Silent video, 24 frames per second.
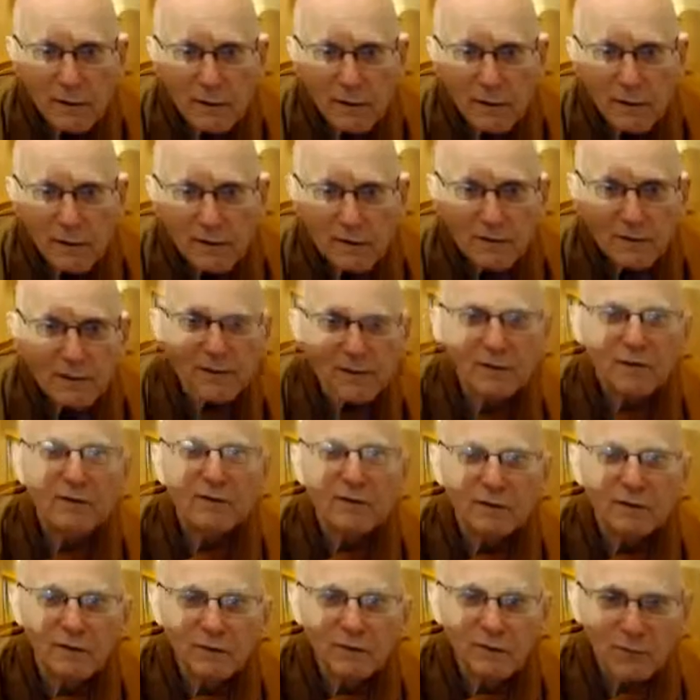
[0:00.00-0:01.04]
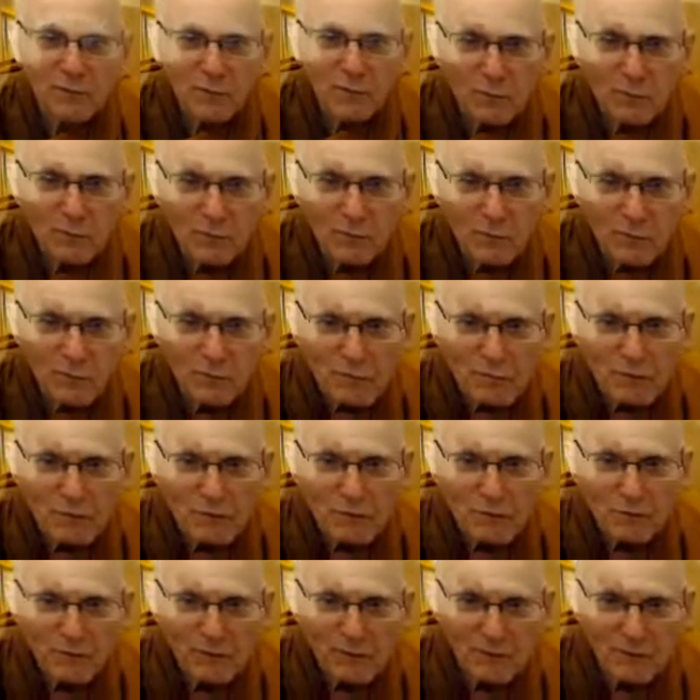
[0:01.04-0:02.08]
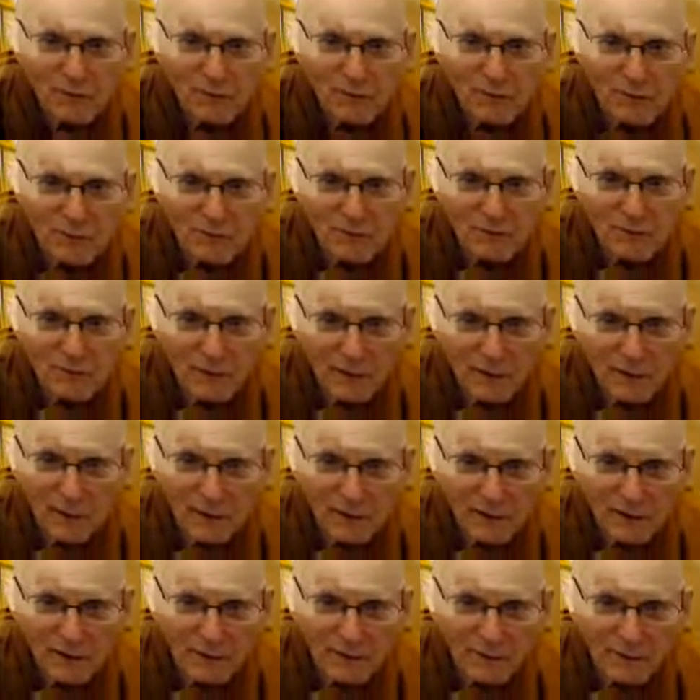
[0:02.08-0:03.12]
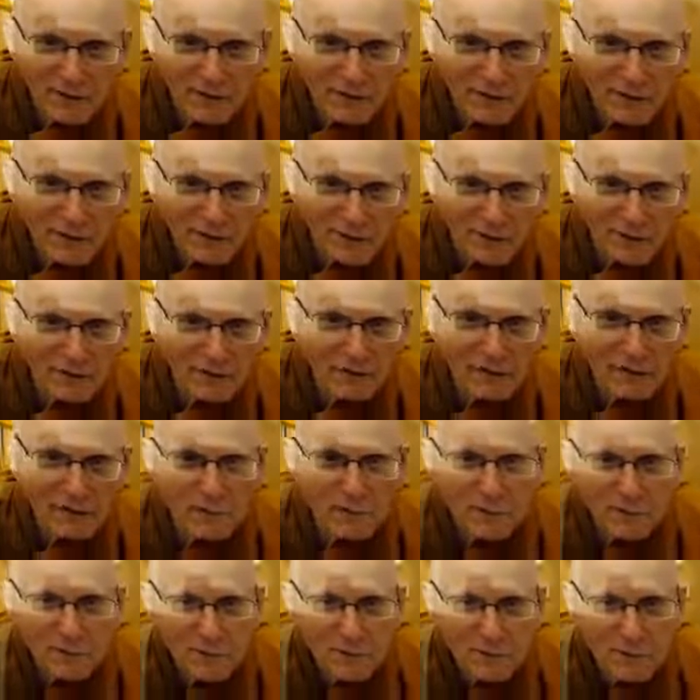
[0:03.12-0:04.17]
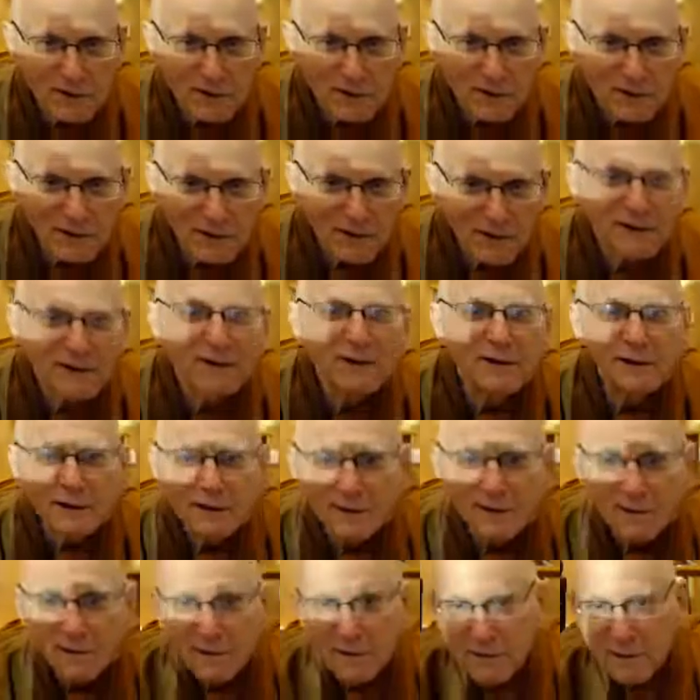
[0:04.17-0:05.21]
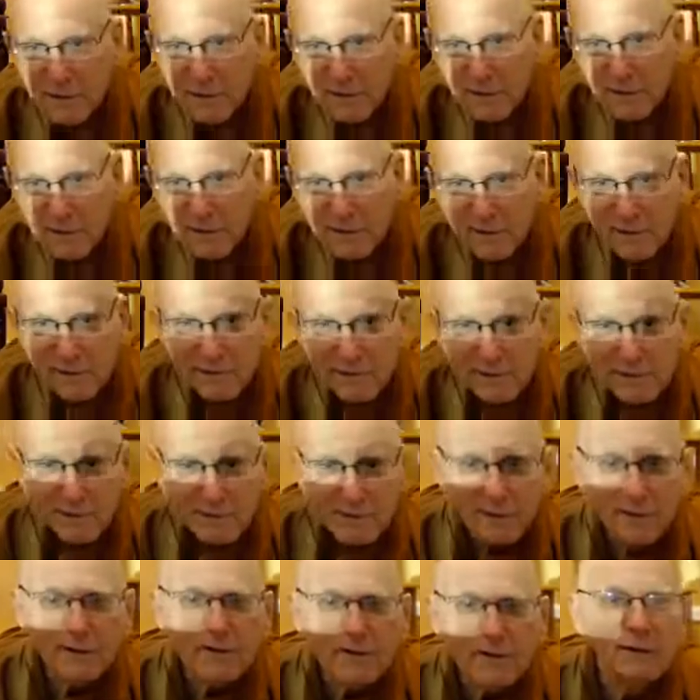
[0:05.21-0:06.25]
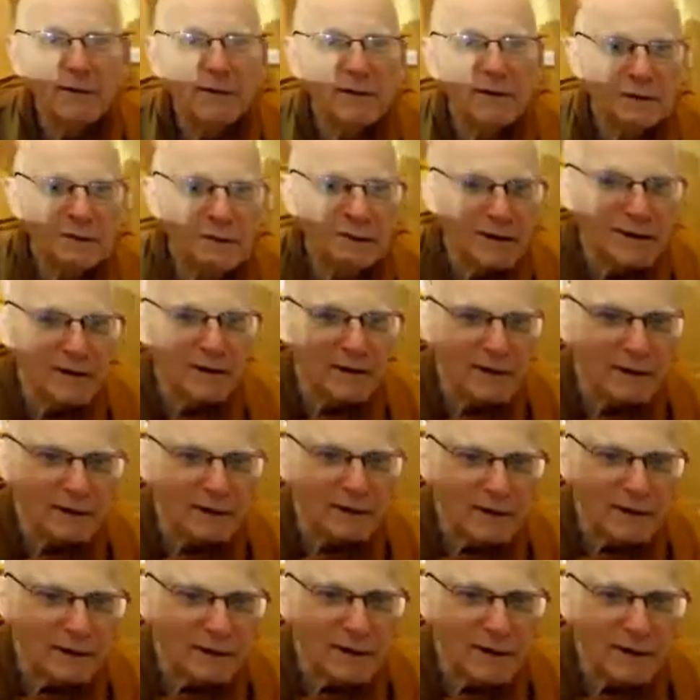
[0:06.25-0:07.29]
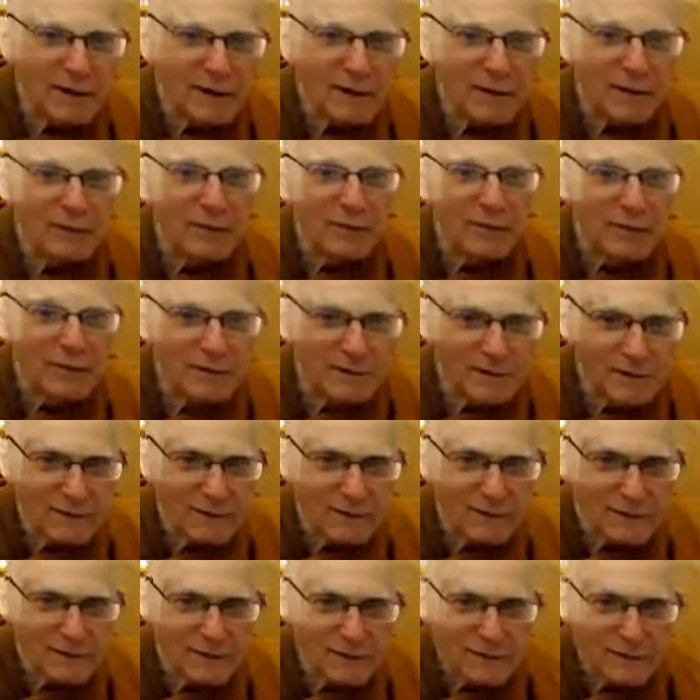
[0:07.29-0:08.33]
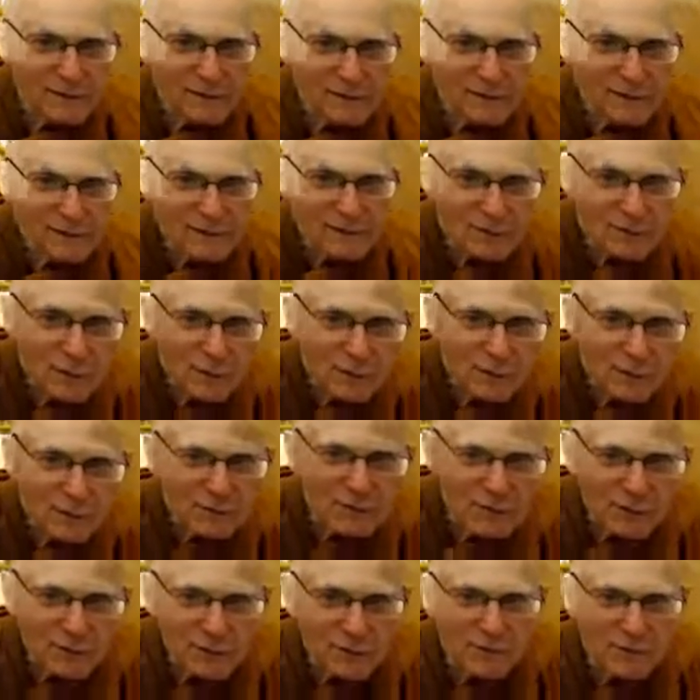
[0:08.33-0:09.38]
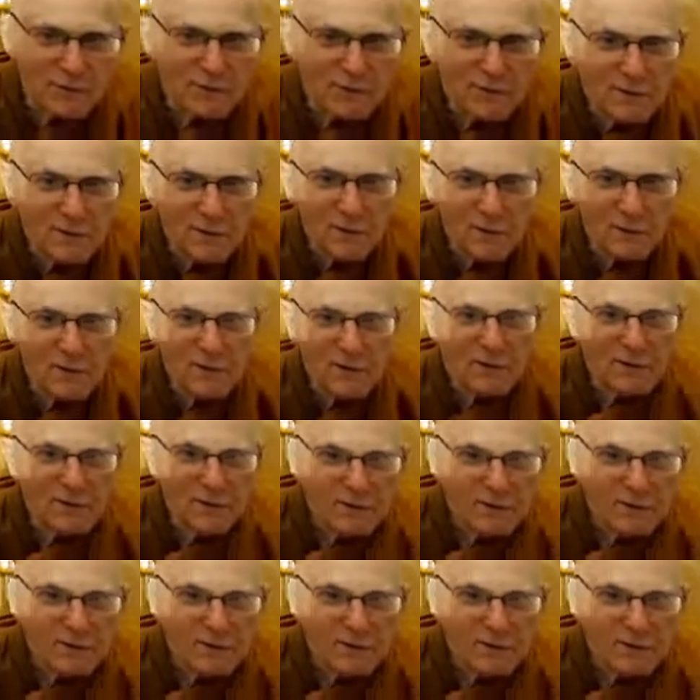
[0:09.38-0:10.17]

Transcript: I'm seeing there's a beam of sunlight coming through the door actually. I can't. I think it's better. Just over to the side.